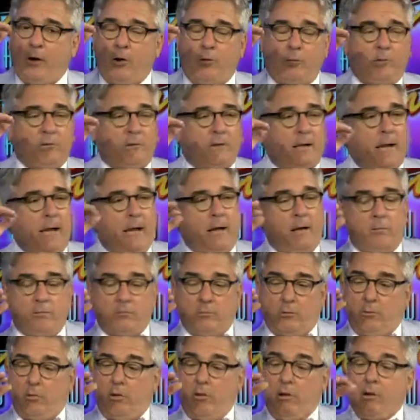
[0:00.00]
over
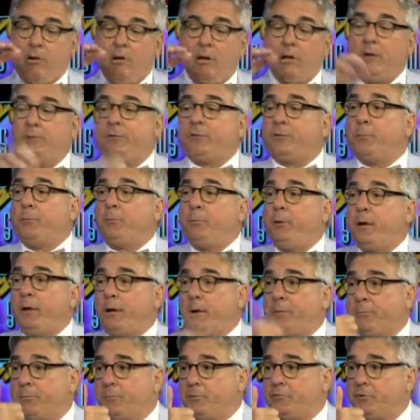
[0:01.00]
town long enough to pick
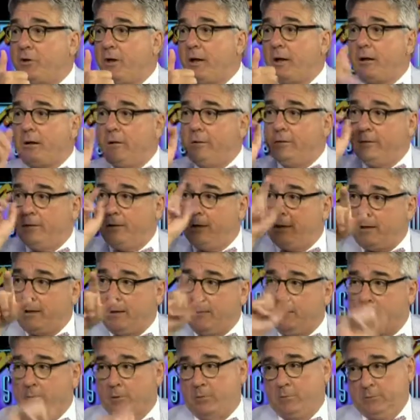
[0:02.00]
up the check and then they
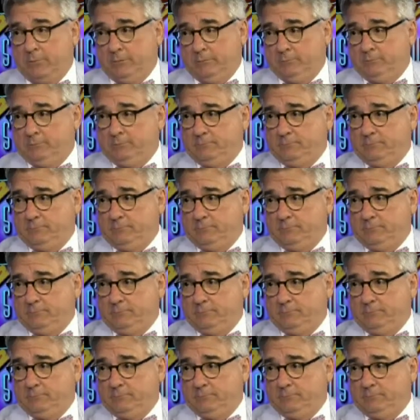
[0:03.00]
keep going.